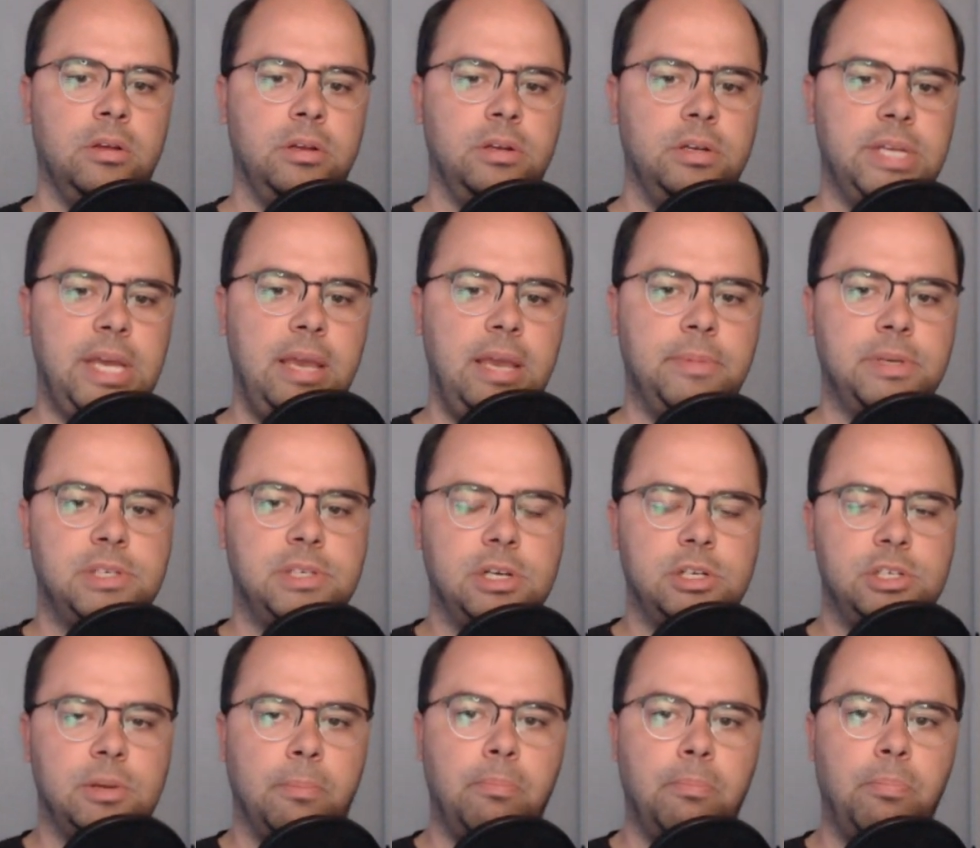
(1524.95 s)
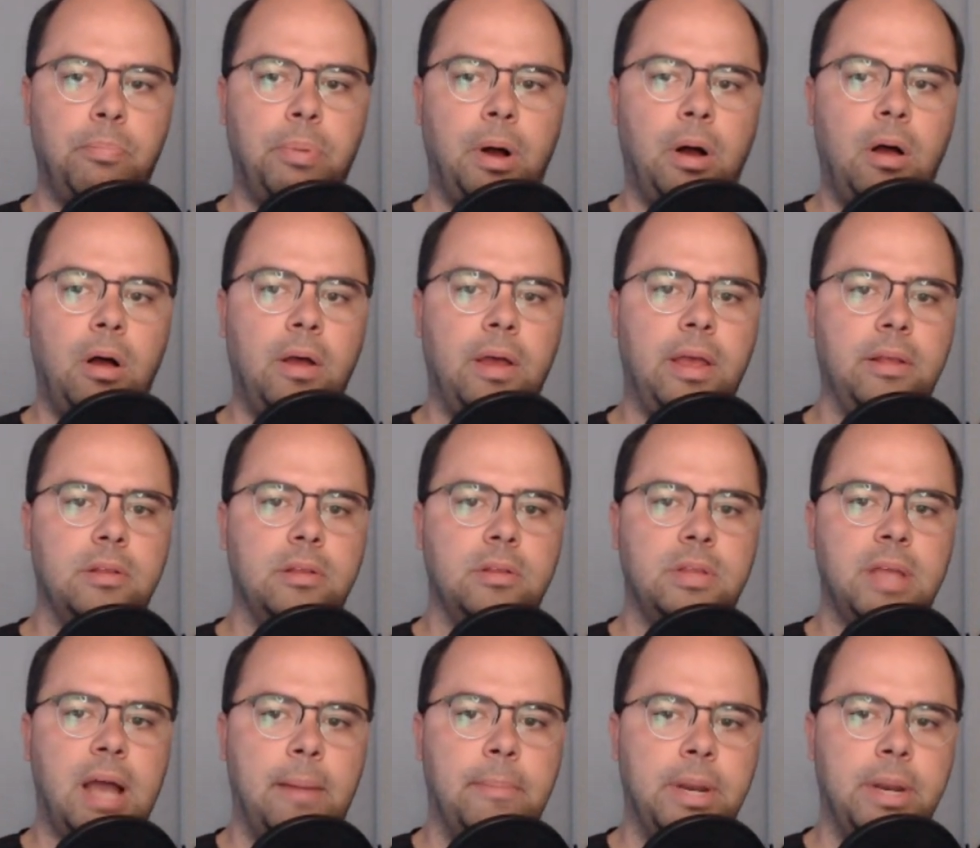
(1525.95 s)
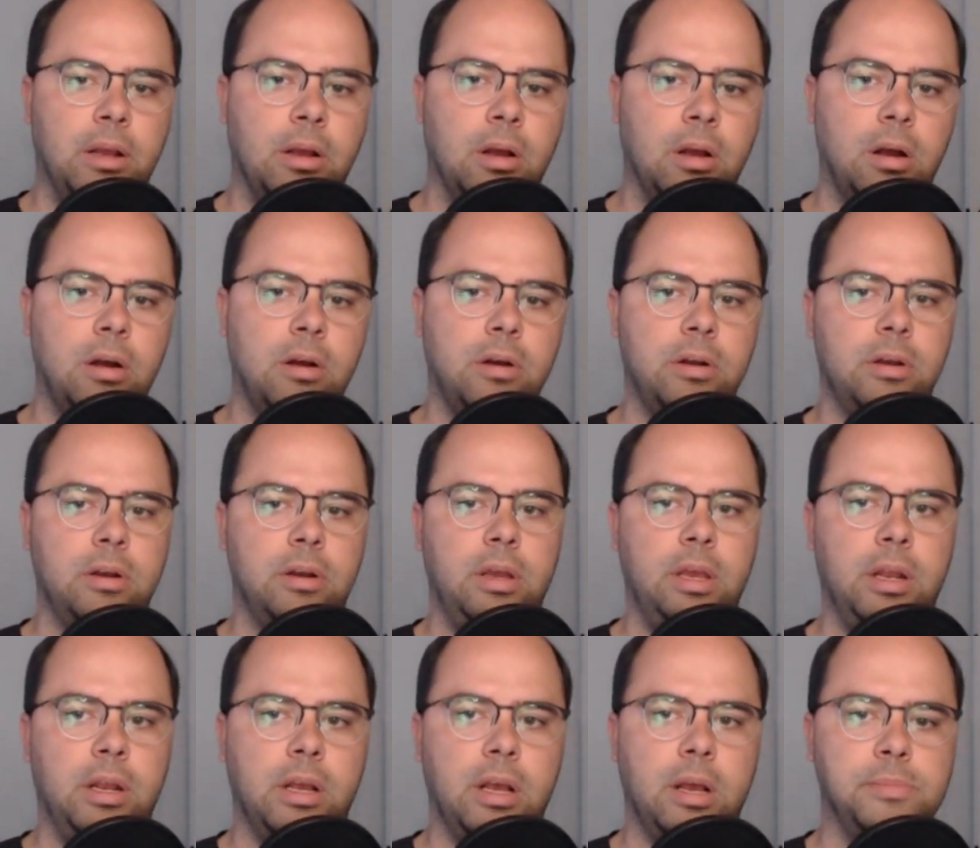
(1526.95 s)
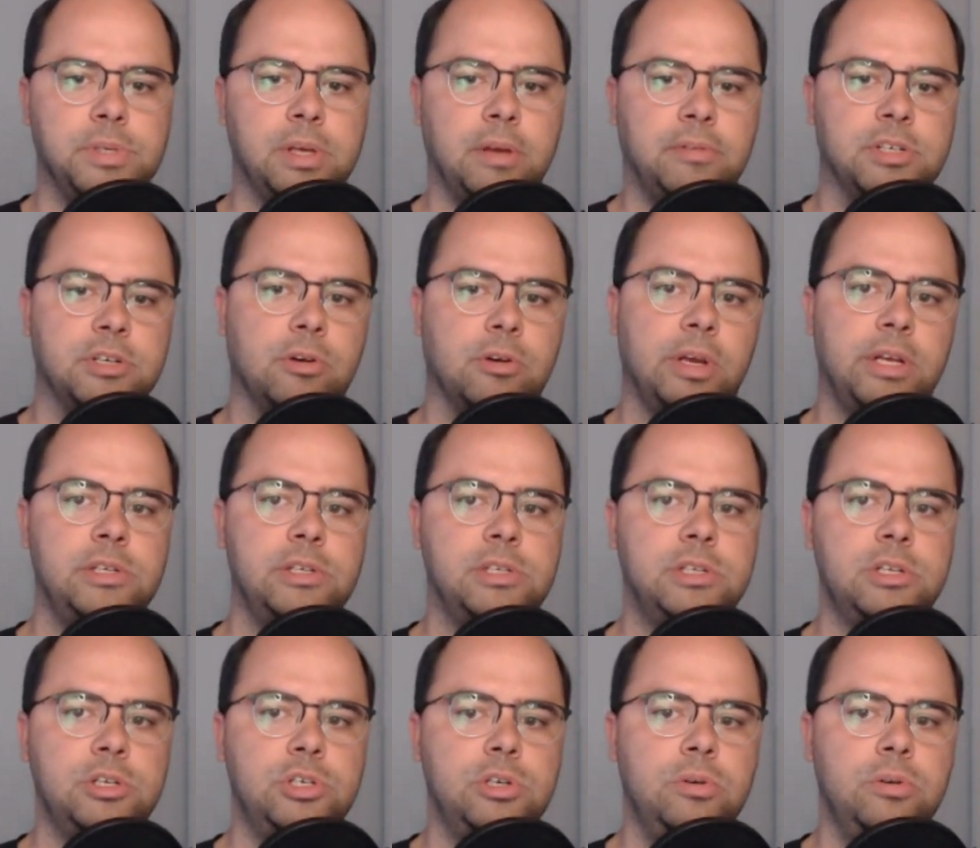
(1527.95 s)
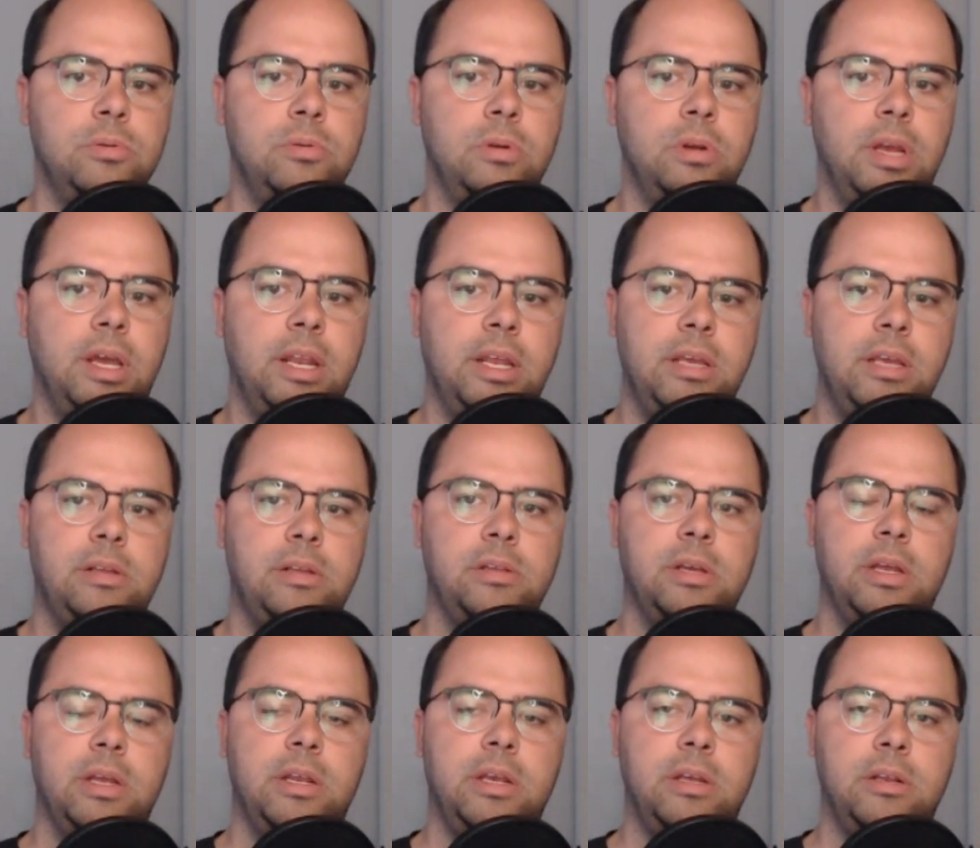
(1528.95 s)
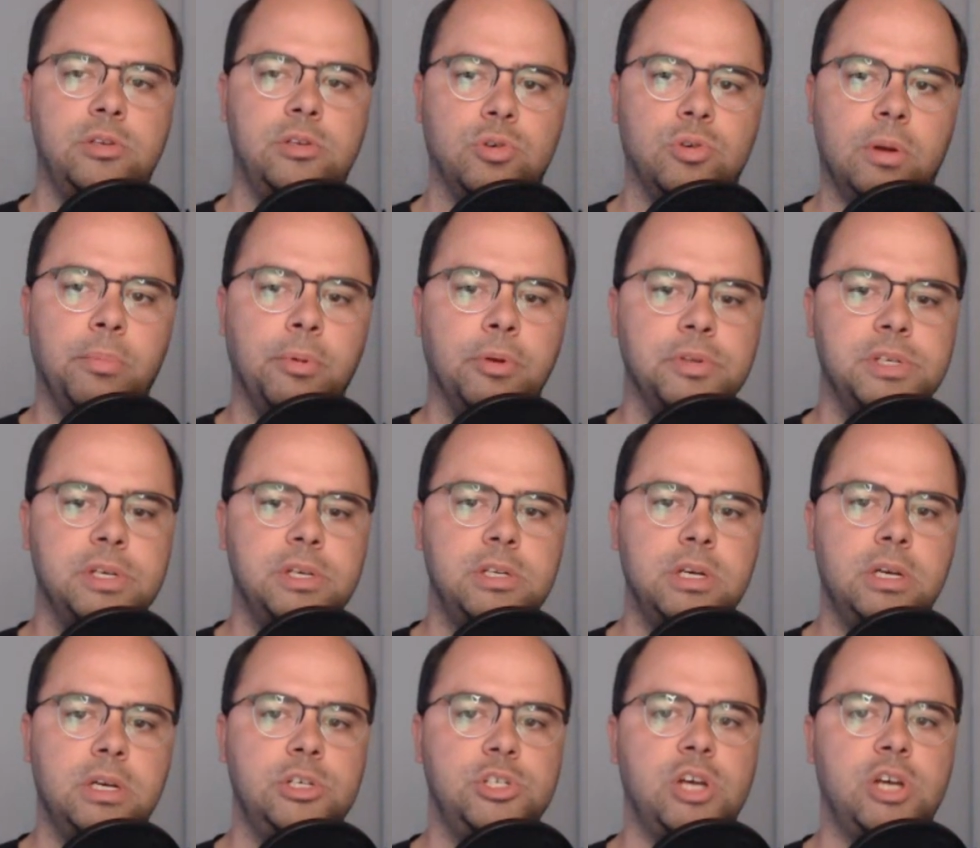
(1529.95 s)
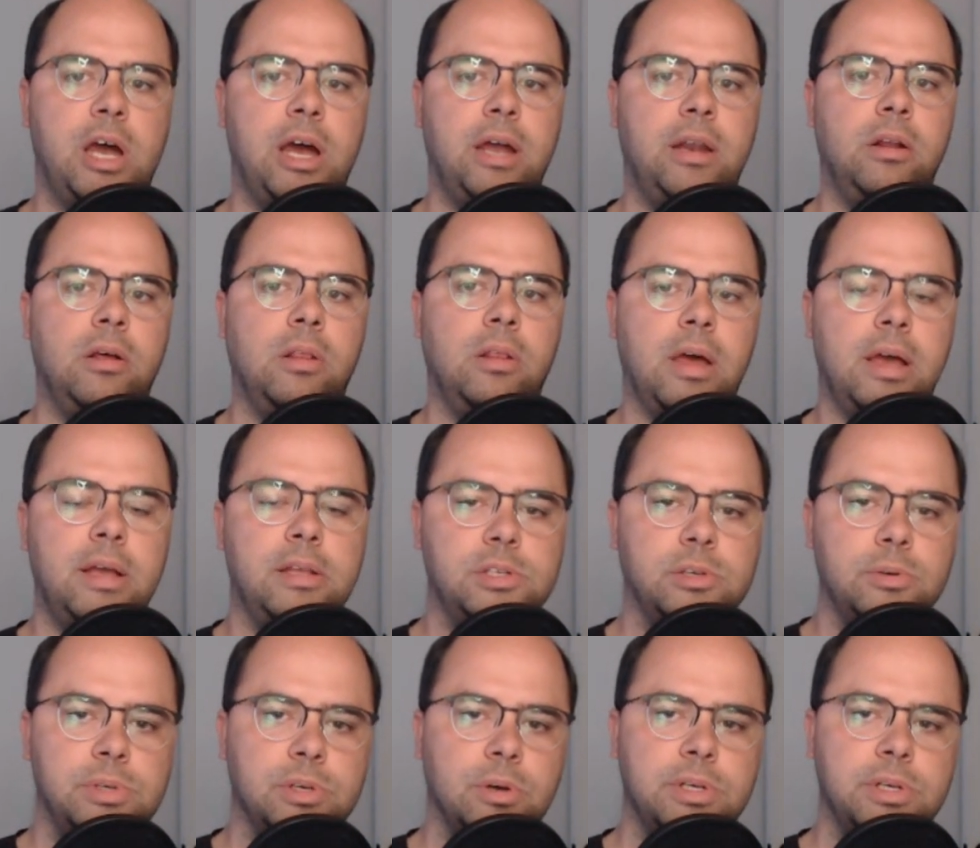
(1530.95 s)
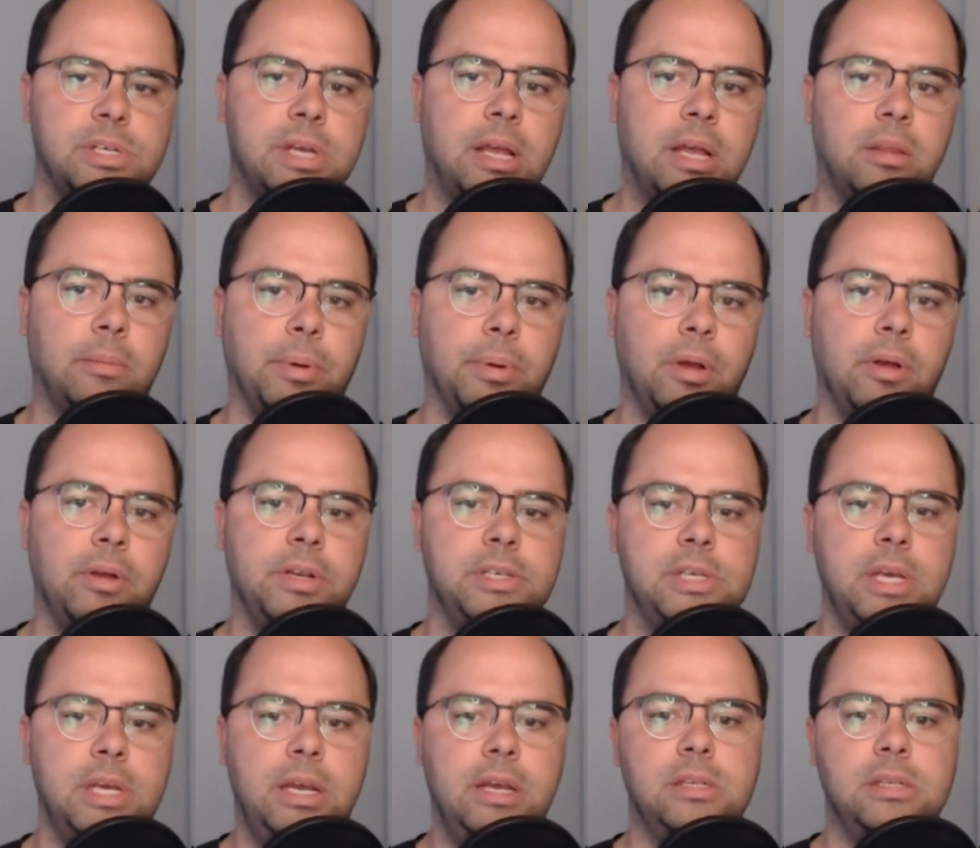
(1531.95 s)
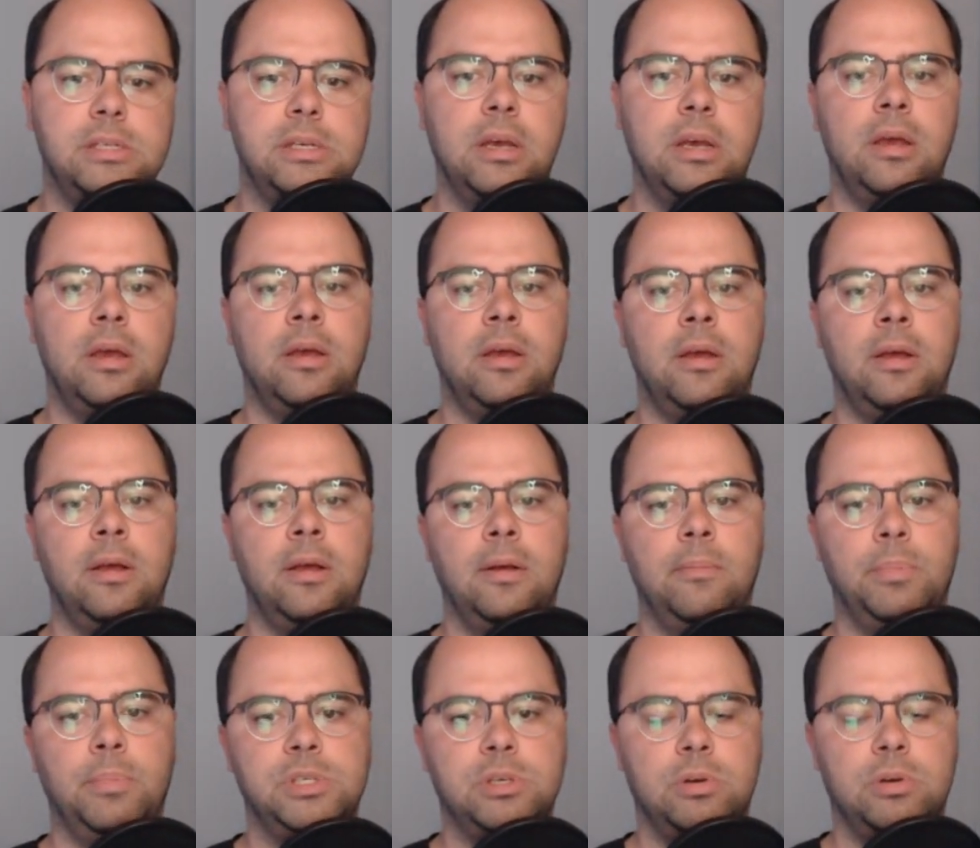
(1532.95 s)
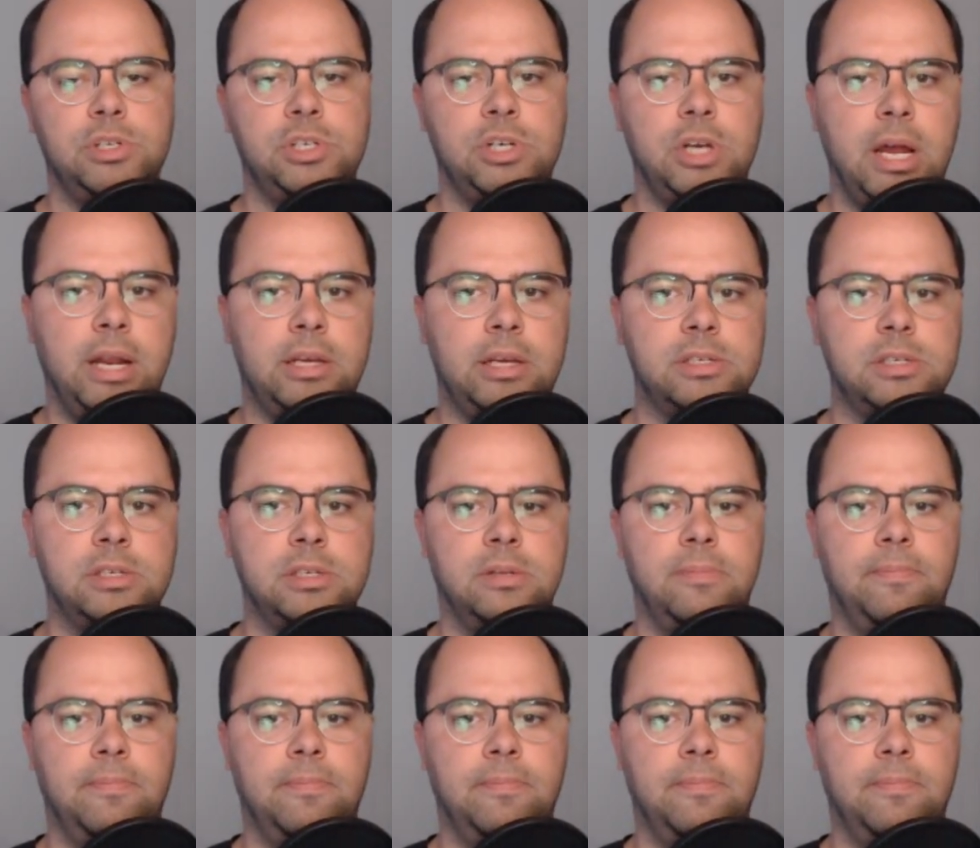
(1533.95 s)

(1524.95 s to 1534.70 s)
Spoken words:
Dame is such a ball dominant guard and comes off screens to shoot, and he dribbles into his shot a lot. So he's always got the ball in his hands. But so does Giannis.